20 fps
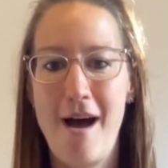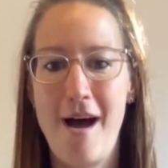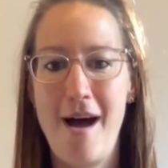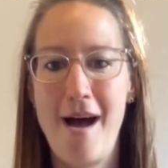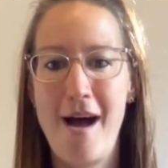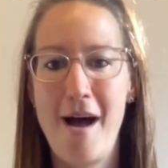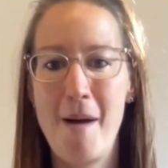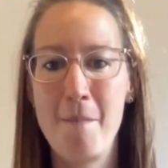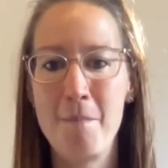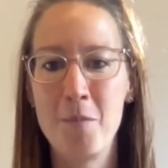
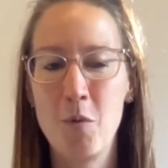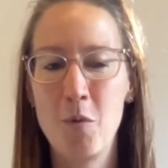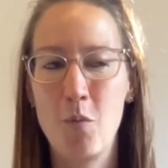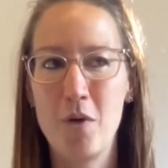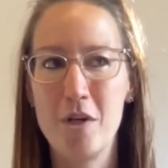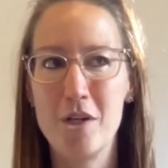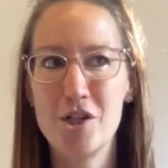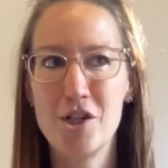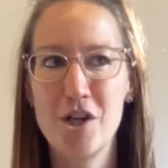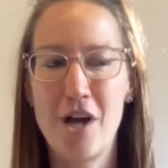um,
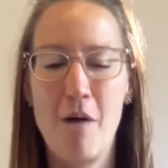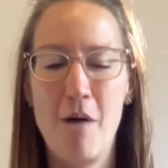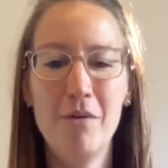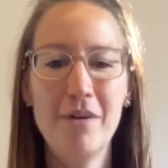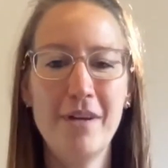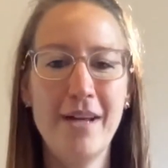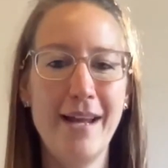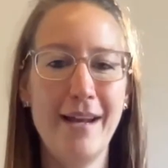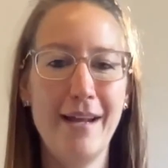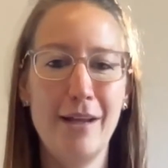which I
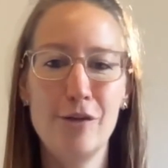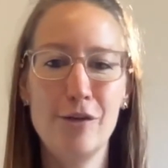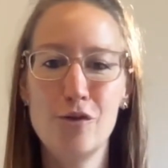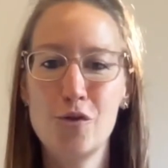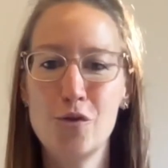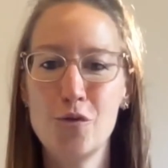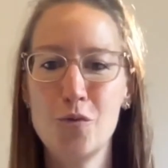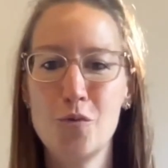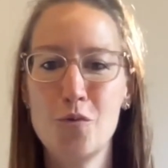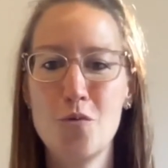will get
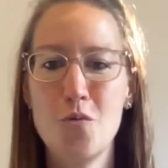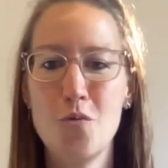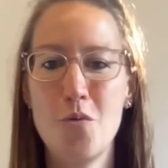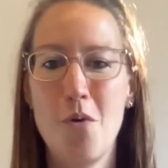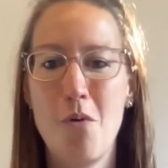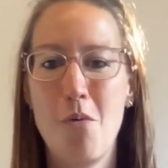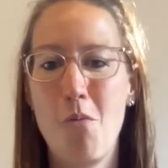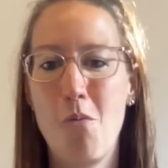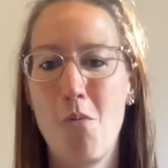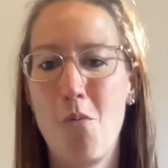
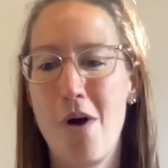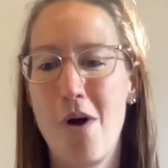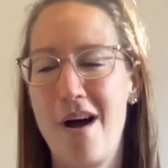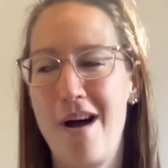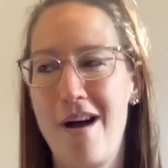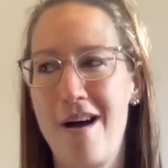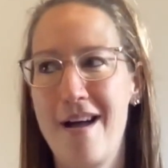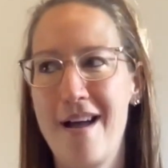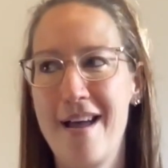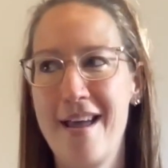into
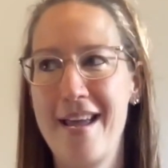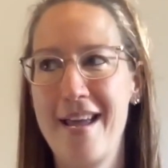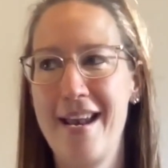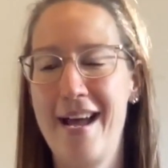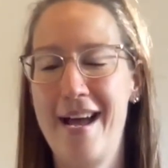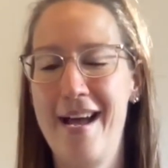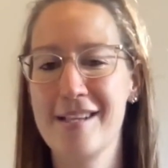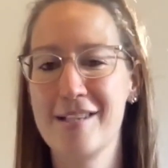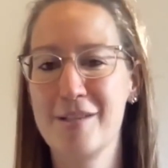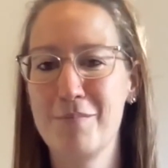why
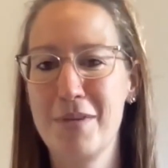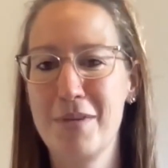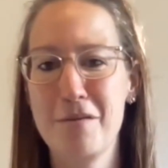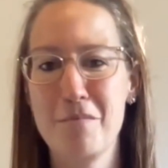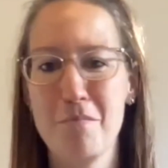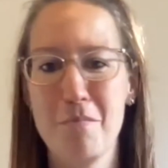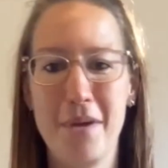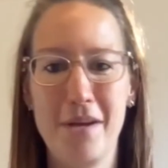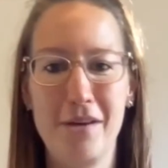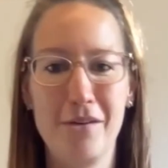it has
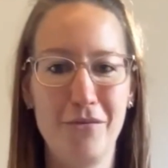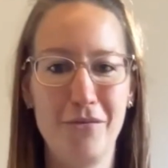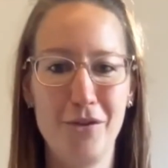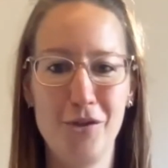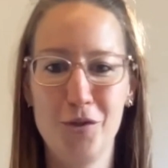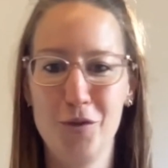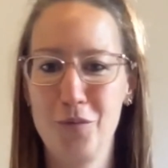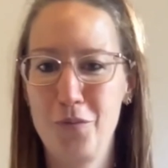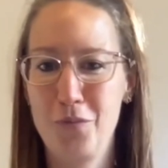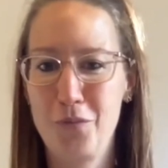been
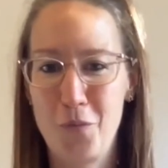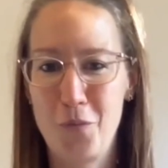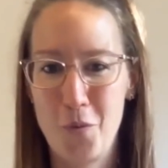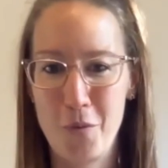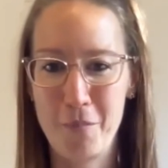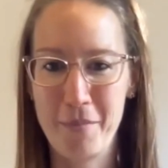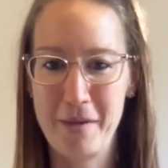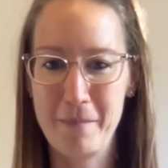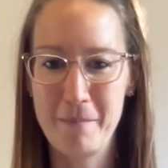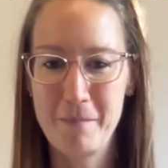beneficial
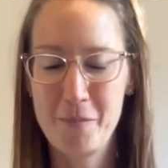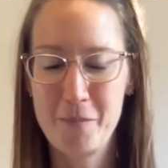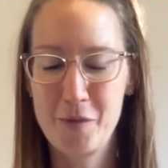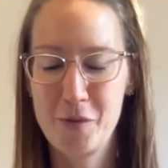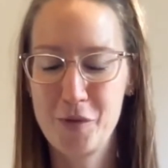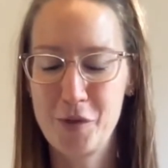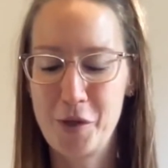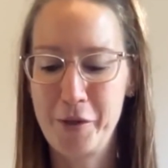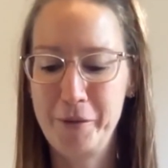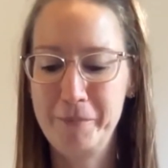for me.
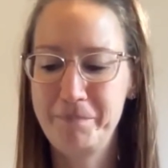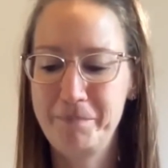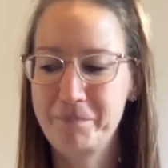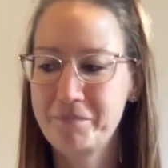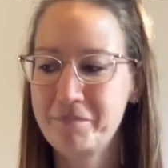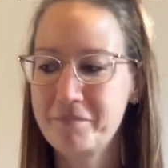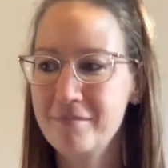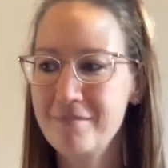So,